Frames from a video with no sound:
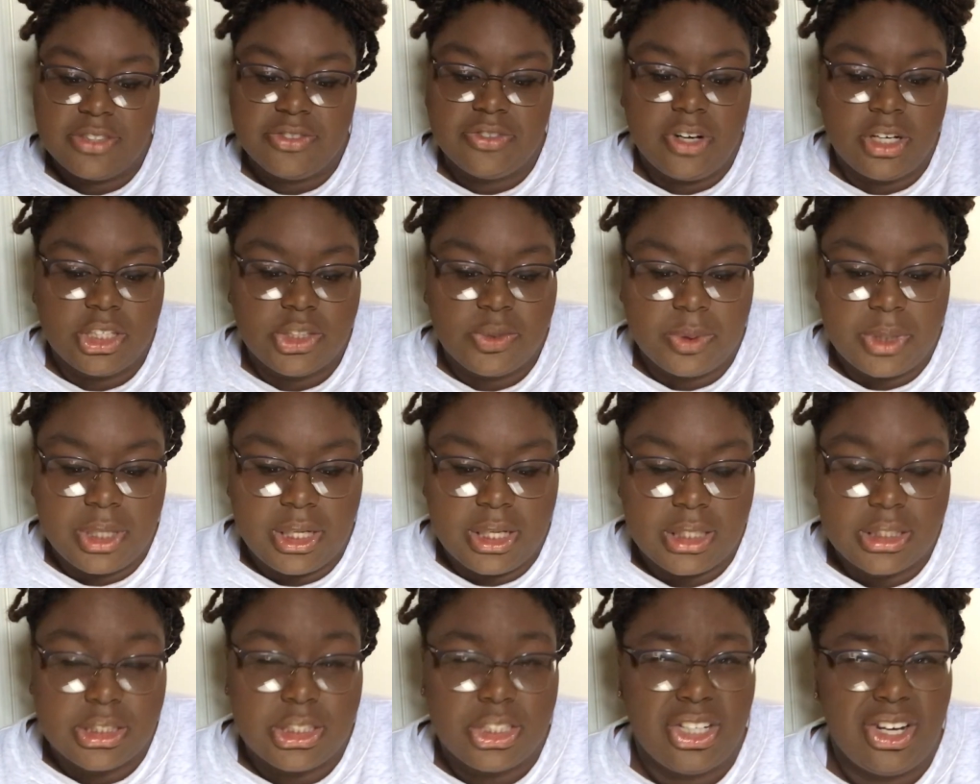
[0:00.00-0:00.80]
First one
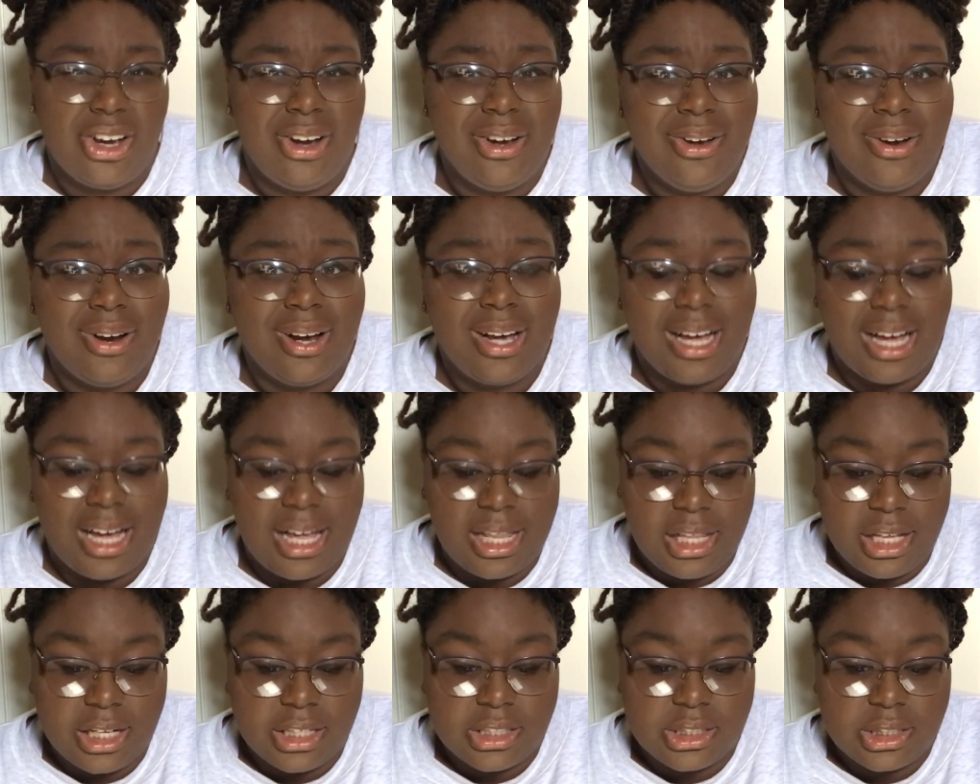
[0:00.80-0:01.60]
is know your
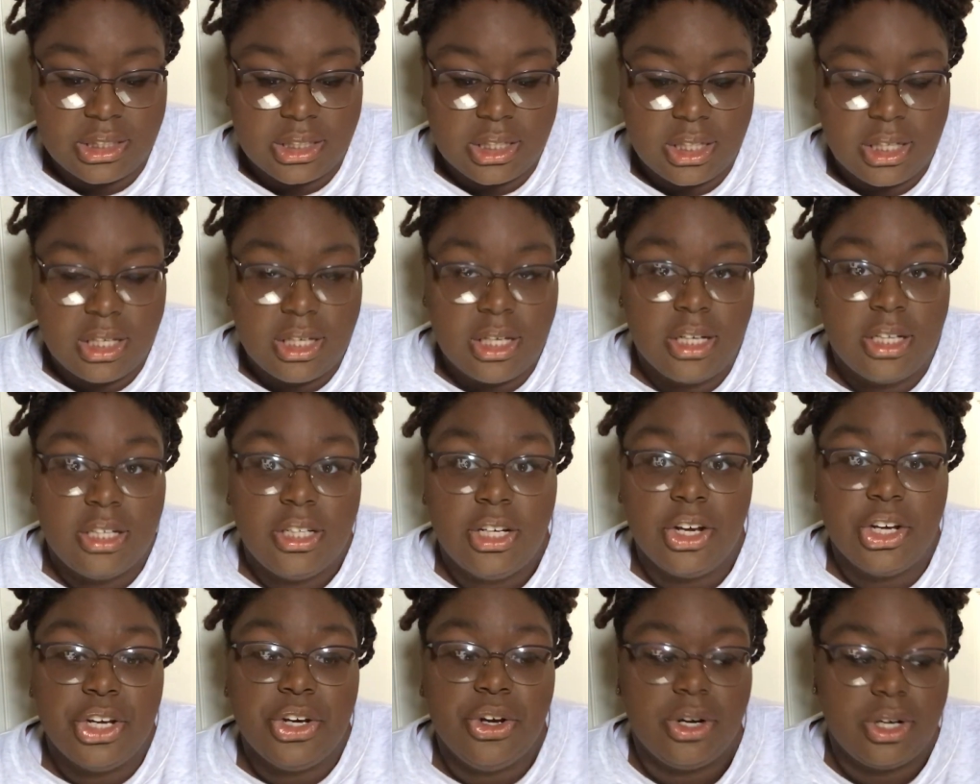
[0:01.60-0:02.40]
college,
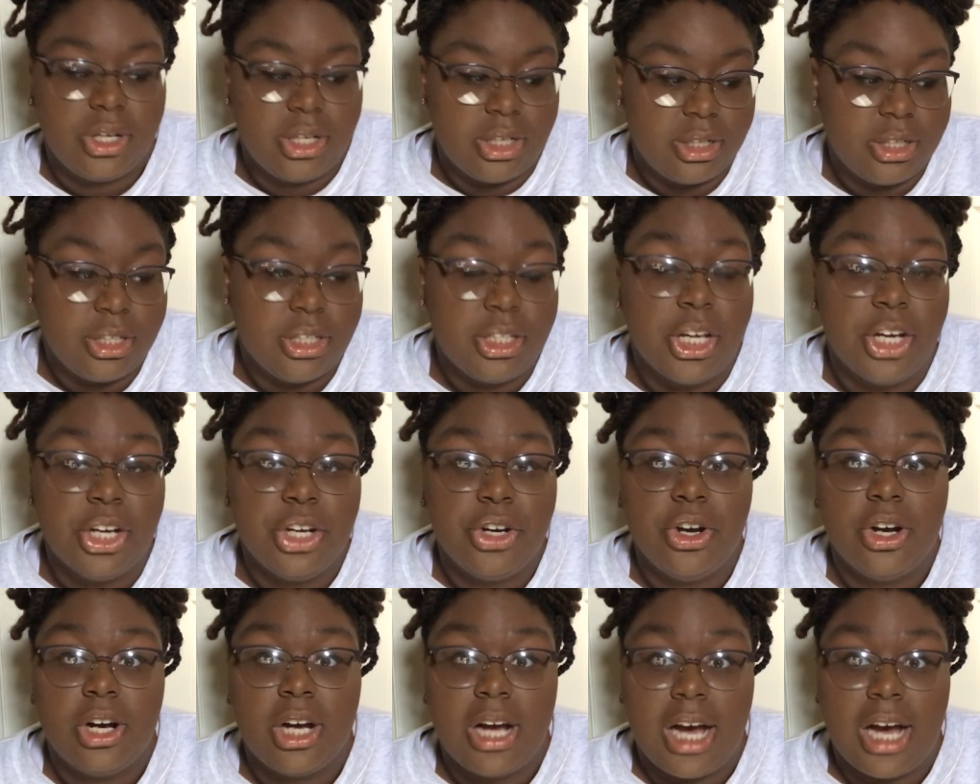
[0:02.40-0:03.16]
know your know your